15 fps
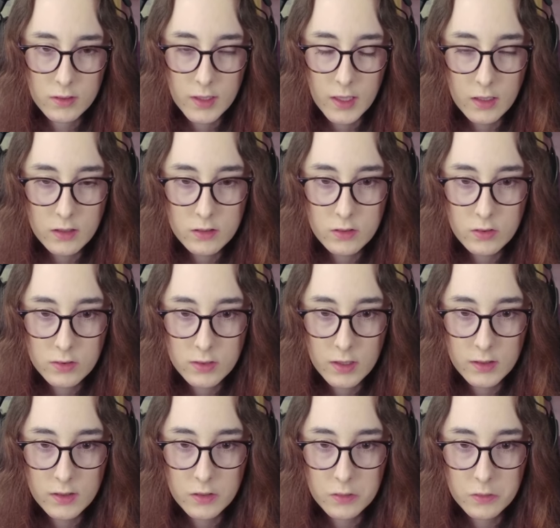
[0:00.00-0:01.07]
Kind of looks
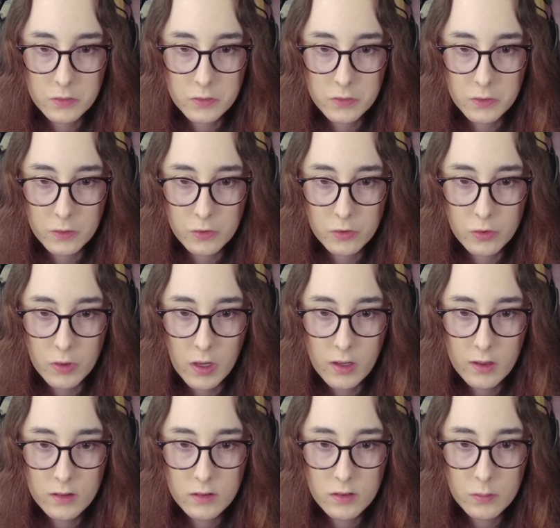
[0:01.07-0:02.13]
like they're
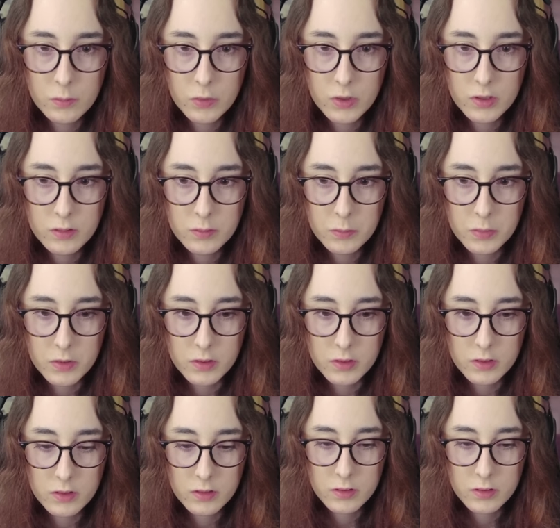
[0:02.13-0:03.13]
infiltrating somewhere, but...